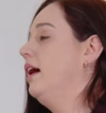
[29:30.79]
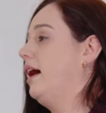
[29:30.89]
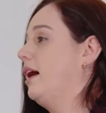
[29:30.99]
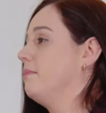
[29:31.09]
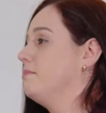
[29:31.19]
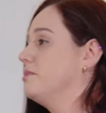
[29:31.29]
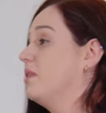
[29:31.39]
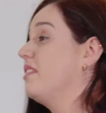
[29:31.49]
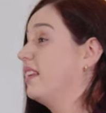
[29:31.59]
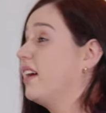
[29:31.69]
Um, so
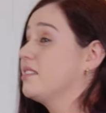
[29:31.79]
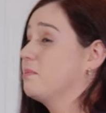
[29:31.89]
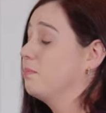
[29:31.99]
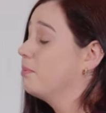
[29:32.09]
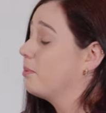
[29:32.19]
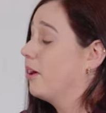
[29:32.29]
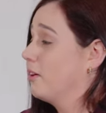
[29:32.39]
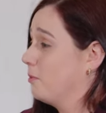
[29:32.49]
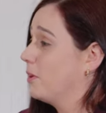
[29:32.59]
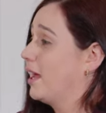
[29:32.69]
I think that's part
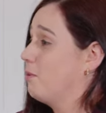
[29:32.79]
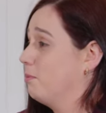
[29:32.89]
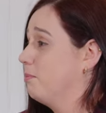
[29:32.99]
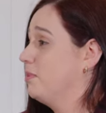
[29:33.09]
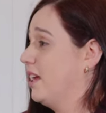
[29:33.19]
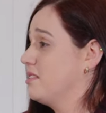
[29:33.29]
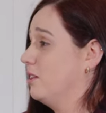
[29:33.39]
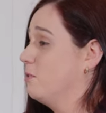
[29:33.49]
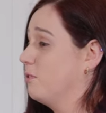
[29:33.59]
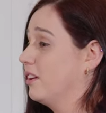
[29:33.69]
of what I would potentially
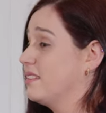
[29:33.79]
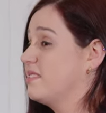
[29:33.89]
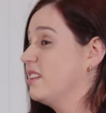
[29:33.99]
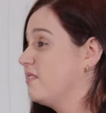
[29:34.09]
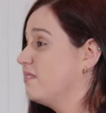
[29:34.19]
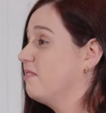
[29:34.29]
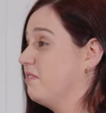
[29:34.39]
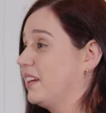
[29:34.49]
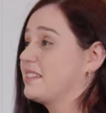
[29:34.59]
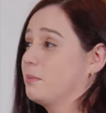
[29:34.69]
go for is just
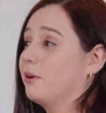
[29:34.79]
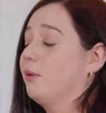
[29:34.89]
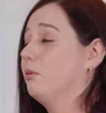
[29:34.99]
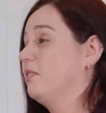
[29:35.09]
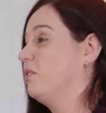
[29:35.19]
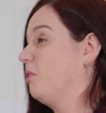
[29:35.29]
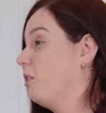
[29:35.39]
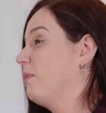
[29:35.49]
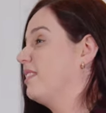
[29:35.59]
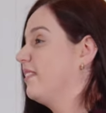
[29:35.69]
fix the problem and don't
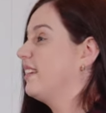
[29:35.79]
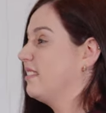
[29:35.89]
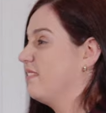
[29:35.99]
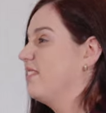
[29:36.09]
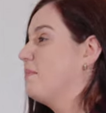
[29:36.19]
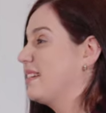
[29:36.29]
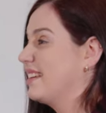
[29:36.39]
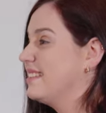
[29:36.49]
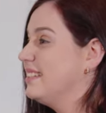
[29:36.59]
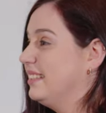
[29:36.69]
automate the fix. That makes
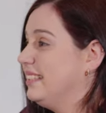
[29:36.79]
sense.